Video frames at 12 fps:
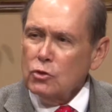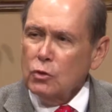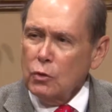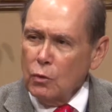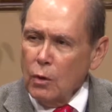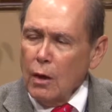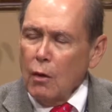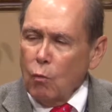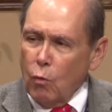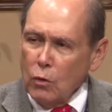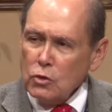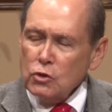who
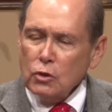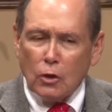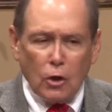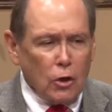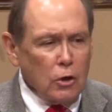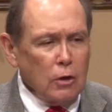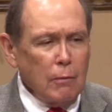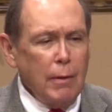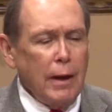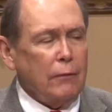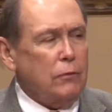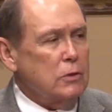wants to learn
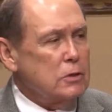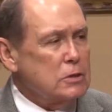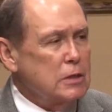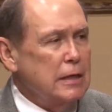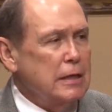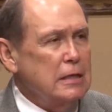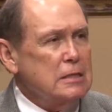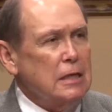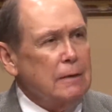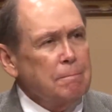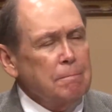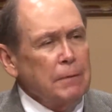about the disease and